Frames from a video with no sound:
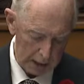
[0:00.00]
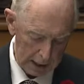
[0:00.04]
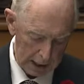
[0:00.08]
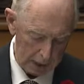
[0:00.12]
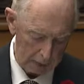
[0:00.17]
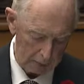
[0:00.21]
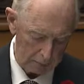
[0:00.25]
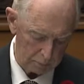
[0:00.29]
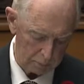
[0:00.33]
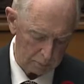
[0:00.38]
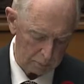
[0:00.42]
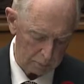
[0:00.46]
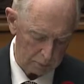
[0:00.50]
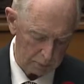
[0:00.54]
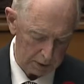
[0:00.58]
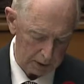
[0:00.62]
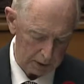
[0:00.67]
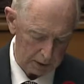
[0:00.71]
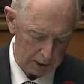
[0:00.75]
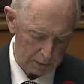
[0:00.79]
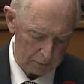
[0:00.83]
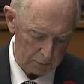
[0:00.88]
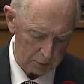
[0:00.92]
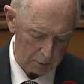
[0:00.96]
yet been
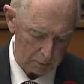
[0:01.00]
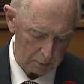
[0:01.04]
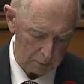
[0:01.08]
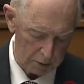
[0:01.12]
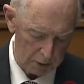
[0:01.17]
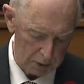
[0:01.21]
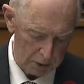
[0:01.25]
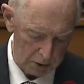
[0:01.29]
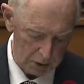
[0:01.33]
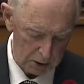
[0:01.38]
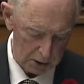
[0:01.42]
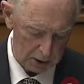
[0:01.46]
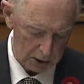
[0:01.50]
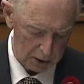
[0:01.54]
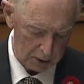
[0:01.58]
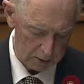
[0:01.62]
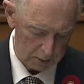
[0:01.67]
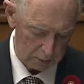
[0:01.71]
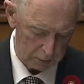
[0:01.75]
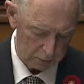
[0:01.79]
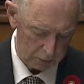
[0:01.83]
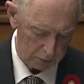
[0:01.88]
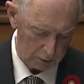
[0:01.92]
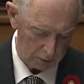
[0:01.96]
given the business case
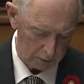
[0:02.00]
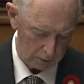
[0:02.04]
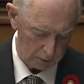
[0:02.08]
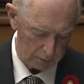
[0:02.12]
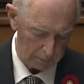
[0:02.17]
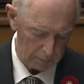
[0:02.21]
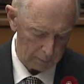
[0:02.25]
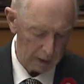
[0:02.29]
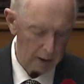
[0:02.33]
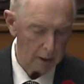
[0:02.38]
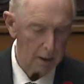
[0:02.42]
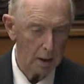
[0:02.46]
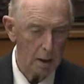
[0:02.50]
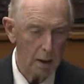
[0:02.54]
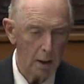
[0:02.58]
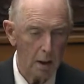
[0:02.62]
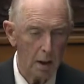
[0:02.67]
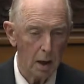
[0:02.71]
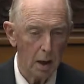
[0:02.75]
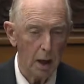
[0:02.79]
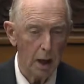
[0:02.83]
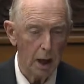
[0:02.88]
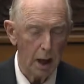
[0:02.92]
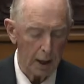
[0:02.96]
approval.
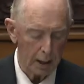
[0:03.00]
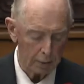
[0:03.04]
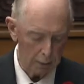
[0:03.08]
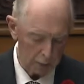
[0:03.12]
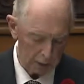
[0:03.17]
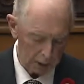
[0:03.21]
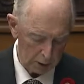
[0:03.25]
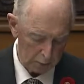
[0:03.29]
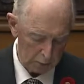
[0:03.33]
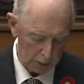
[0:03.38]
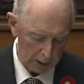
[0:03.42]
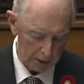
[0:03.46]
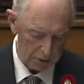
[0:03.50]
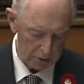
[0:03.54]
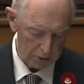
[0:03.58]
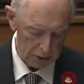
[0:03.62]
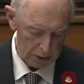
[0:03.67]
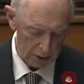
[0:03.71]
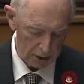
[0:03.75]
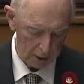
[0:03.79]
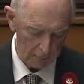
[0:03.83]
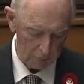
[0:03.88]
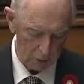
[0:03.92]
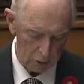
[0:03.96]
I request,
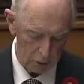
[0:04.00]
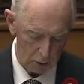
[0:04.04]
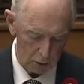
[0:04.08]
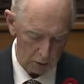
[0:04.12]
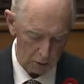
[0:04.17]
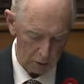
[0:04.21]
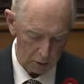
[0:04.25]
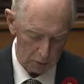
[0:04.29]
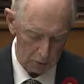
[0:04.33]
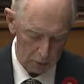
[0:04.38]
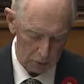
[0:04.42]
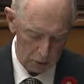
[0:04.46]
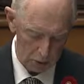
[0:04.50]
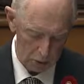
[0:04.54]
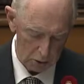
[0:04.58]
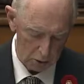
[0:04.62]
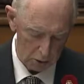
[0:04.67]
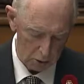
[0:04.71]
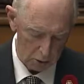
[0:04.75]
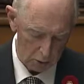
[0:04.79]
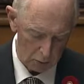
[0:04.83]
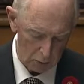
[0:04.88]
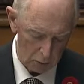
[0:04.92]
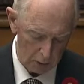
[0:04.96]
and I'm sure others
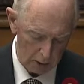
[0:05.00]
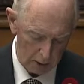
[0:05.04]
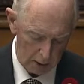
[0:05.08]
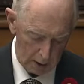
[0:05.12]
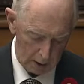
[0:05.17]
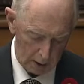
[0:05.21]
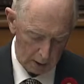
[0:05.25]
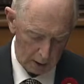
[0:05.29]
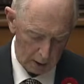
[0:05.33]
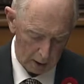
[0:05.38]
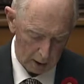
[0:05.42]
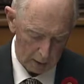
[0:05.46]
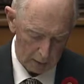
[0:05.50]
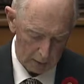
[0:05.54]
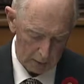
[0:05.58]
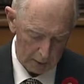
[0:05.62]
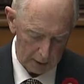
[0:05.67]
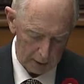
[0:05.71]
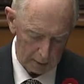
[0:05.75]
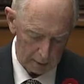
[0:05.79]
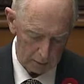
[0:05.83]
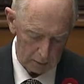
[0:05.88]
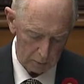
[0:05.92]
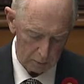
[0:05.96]
do,
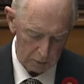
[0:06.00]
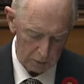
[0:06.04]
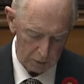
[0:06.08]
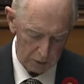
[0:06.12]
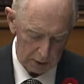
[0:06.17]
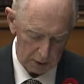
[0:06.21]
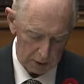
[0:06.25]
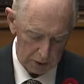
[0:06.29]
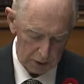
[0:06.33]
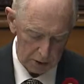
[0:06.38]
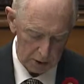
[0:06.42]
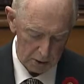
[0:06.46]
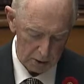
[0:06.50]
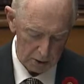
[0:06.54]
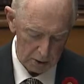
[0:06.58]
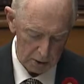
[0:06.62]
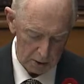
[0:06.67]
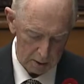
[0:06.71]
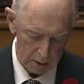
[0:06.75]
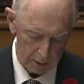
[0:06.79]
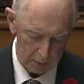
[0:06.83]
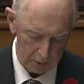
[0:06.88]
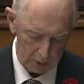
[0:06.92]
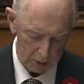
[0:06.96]
that with the
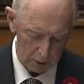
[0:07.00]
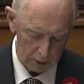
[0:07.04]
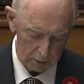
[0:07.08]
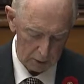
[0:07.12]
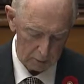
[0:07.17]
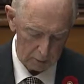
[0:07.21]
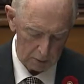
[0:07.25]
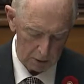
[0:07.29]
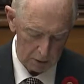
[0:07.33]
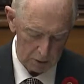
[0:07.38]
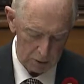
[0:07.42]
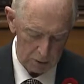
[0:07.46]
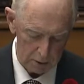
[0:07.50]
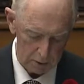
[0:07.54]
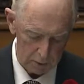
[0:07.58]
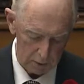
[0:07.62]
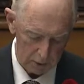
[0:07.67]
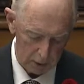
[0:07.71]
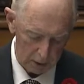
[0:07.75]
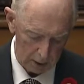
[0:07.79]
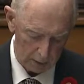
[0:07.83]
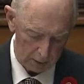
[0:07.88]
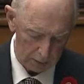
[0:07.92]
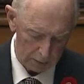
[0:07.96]
assistance of our good Minister of
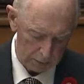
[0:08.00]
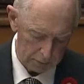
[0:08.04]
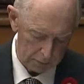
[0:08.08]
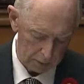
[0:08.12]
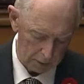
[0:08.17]
Health,